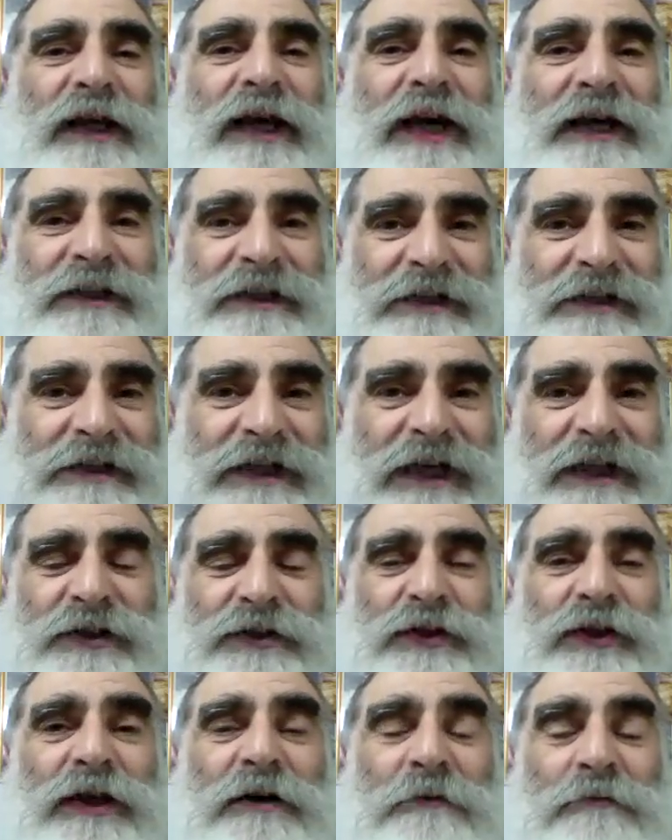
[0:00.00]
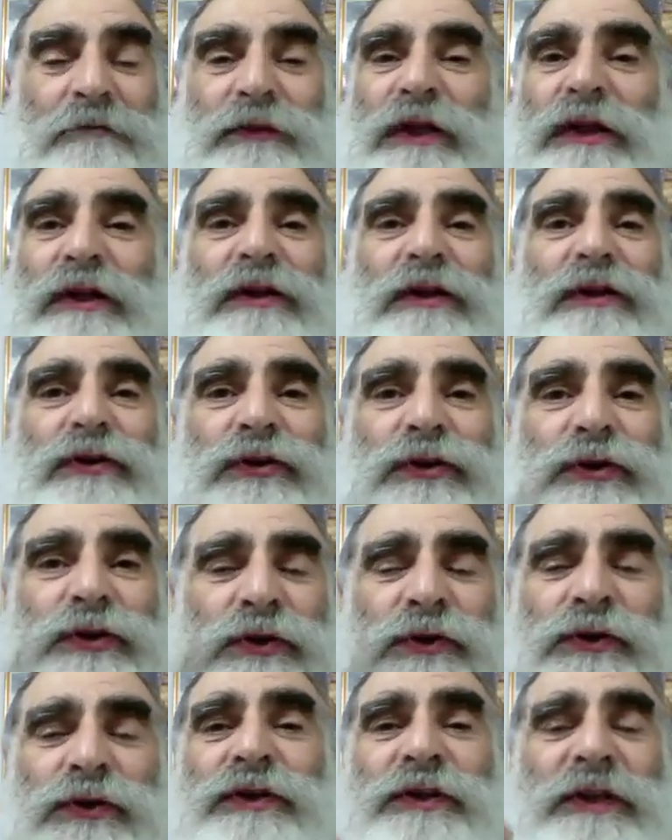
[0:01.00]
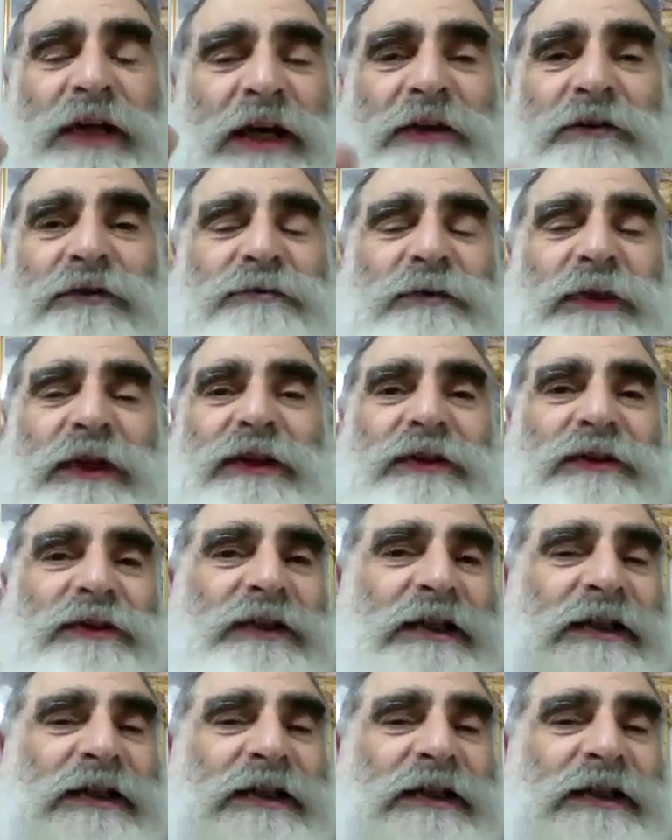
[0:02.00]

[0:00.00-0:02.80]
And he said to him, you saved me.